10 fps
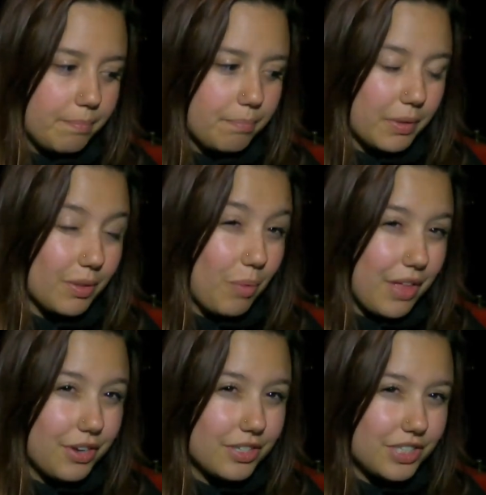But the
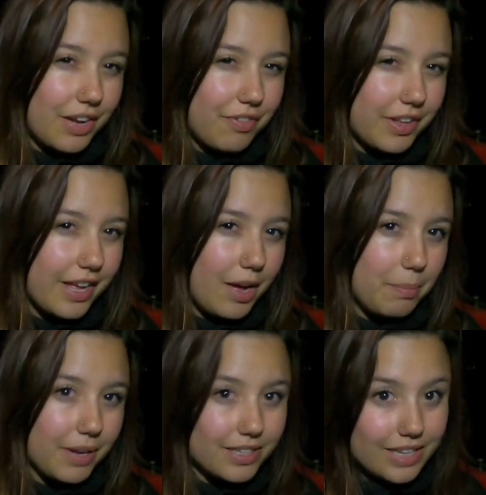weather is definitely
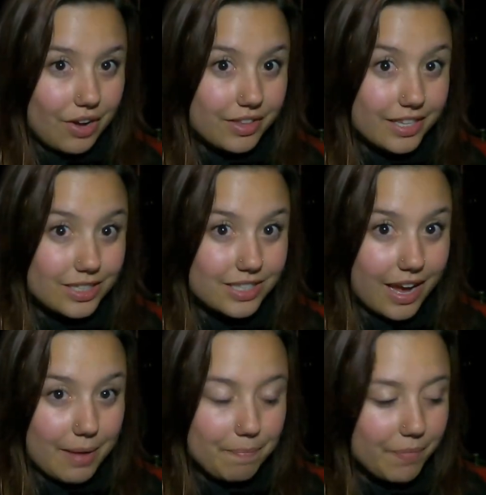helping us out in this time.